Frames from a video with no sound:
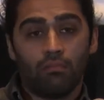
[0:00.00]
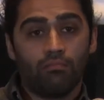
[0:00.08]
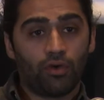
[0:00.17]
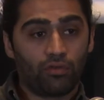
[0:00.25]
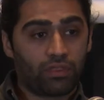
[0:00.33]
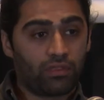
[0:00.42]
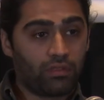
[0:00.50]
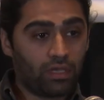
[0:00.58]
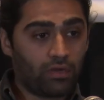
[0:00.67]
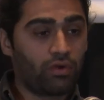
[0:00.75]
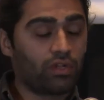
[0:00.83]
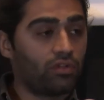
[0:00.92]
both the
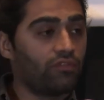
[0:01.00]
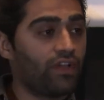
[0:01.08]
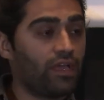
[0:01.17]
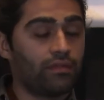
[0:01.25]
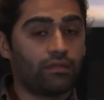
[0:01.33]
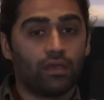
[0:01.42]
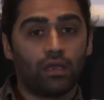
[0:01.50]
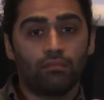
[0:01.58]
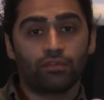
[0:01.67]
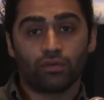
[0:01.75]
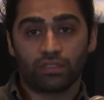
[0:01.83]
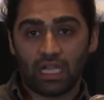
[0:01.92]
critical event
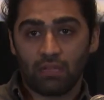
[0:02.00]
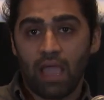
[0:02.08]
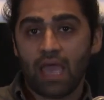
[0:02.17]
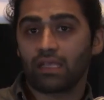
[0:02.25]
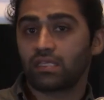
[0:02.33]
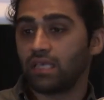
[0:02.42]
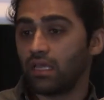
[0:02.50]
sort of telematics